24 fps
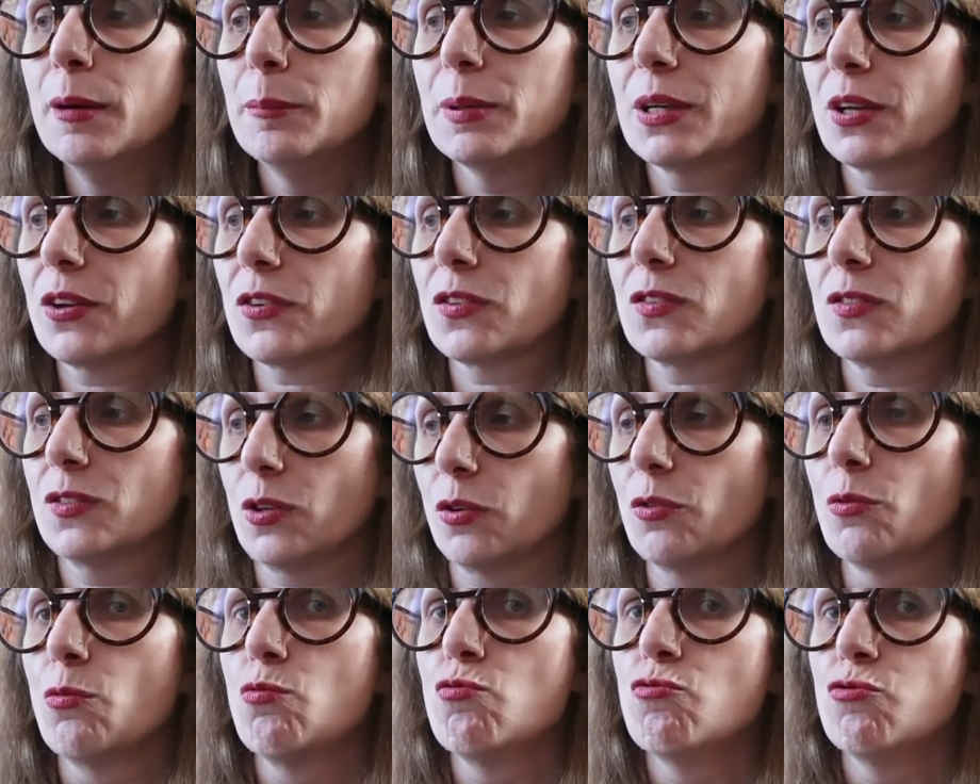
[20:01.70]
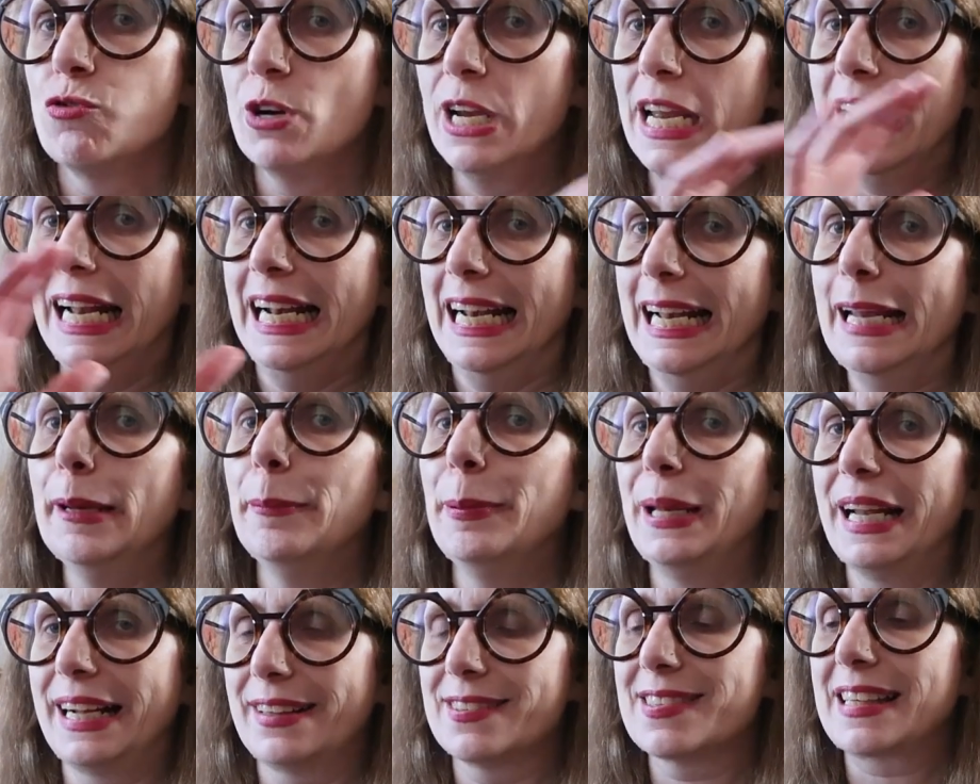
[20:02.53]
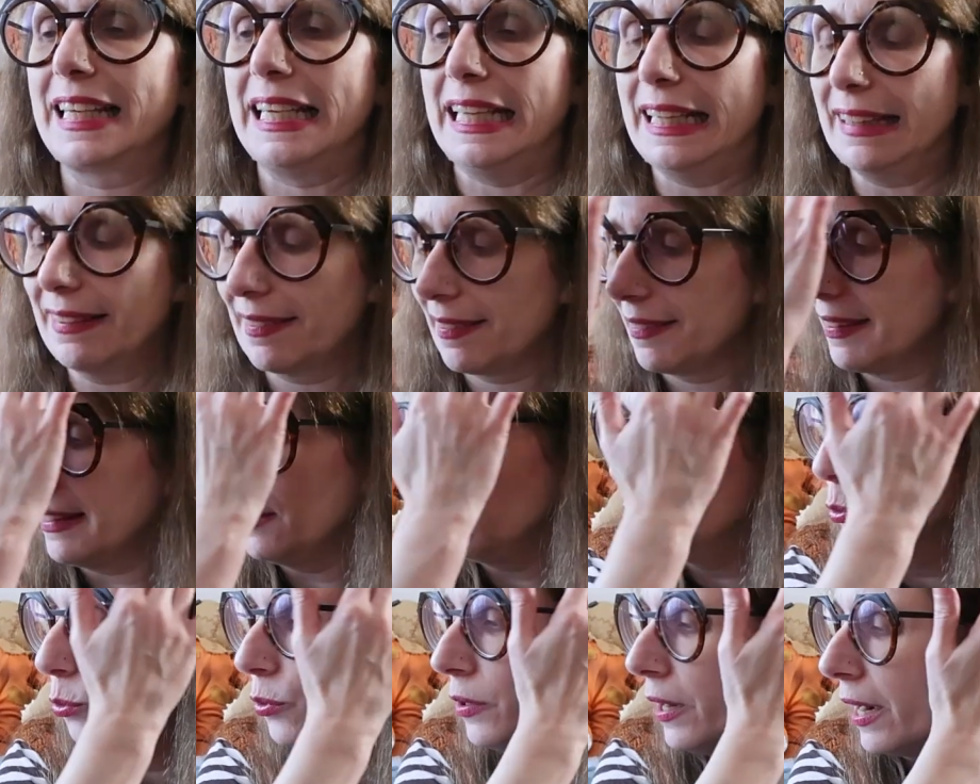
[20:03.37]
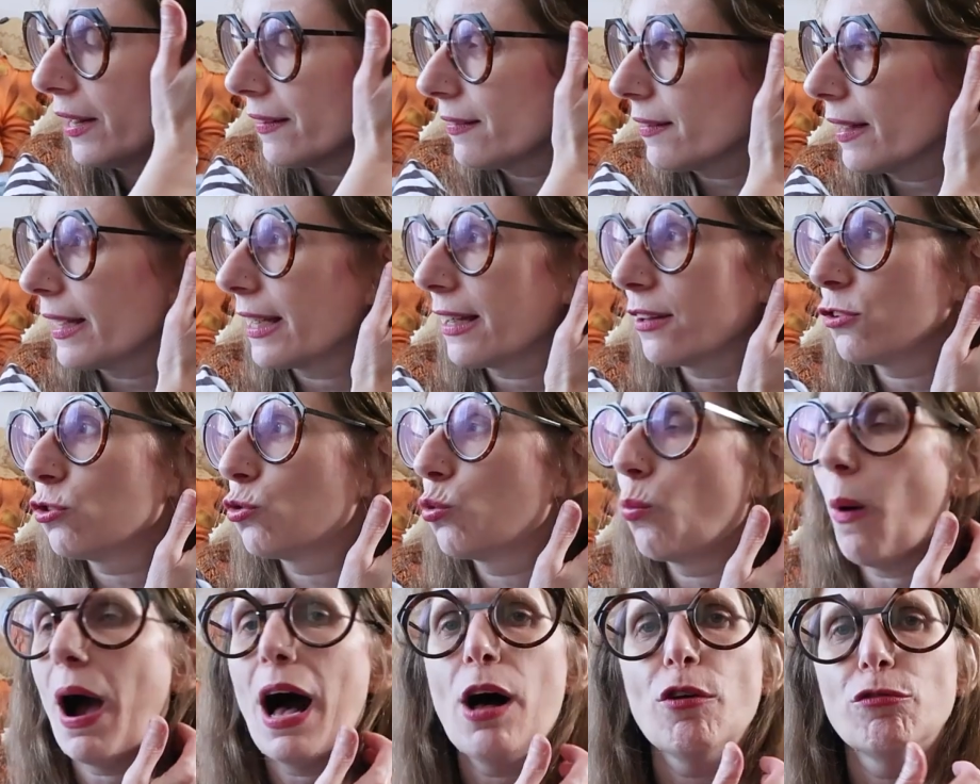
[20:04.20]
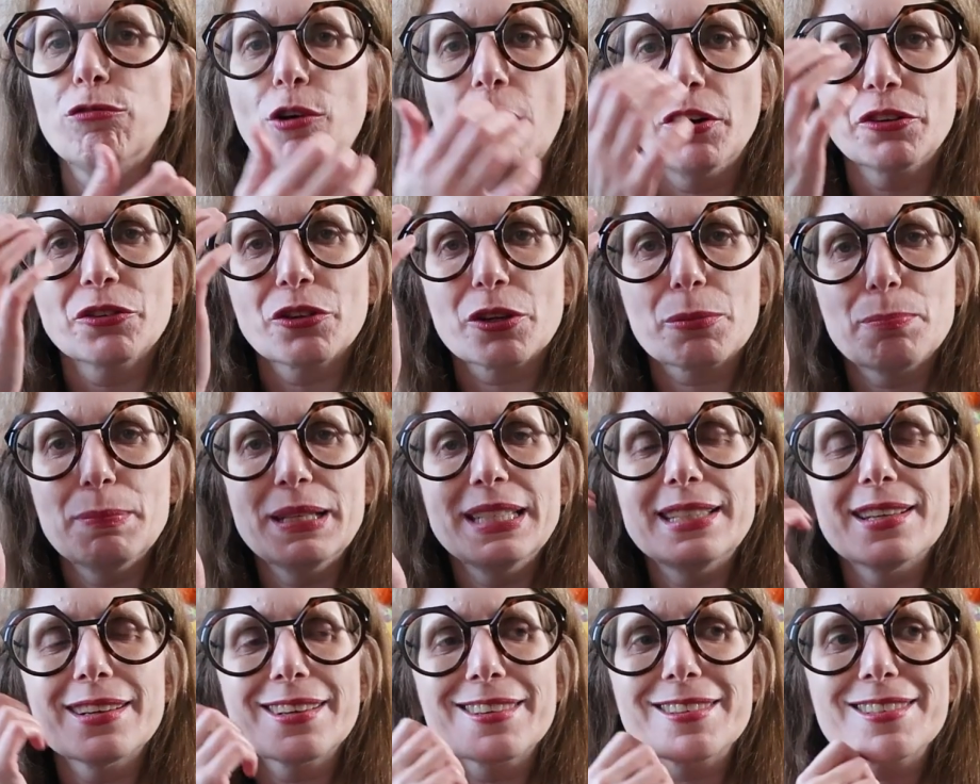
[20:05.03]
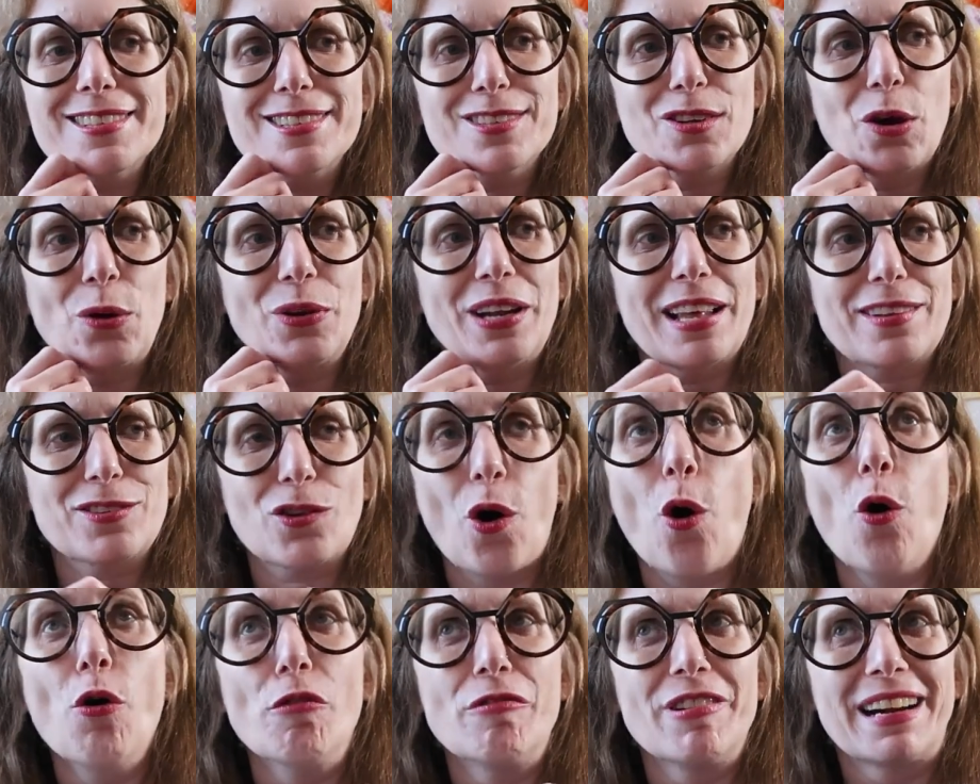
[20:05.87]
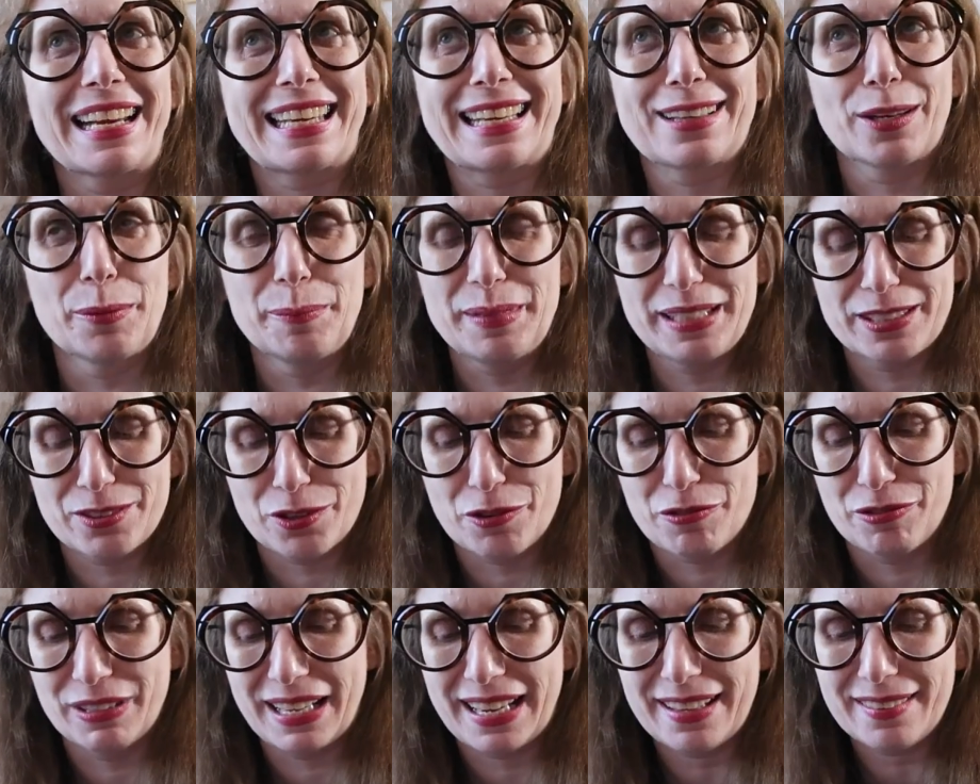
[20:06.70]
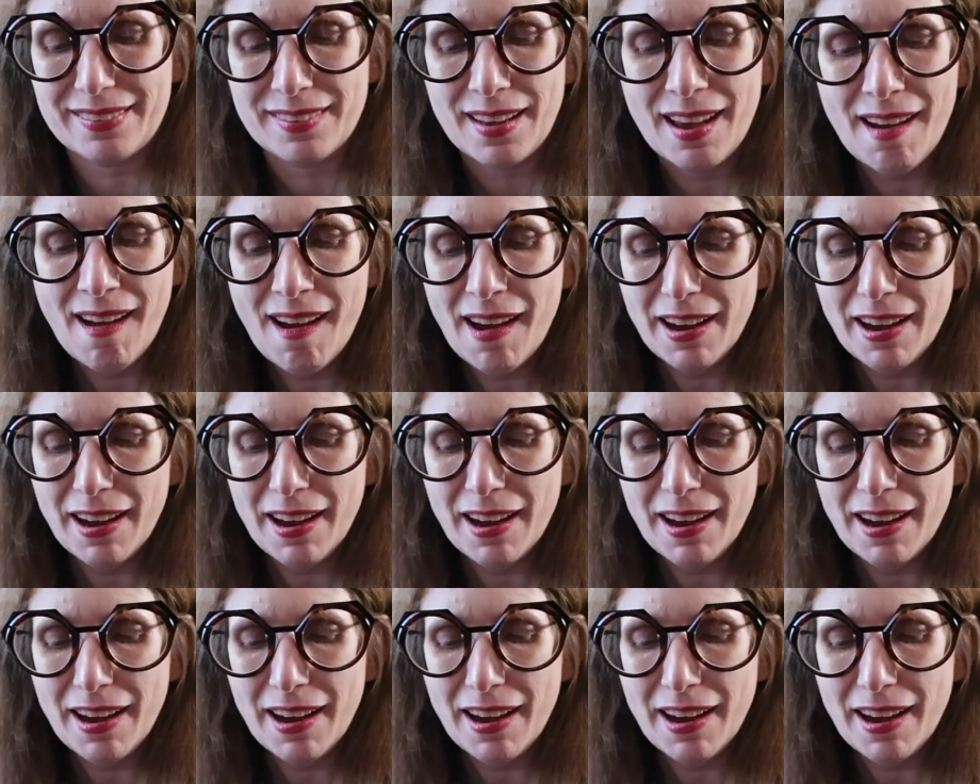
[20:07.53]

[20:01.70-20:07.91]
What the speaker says: because they're really big skeins, the Una is like 1200 meters, so that's over a kilometer of lace.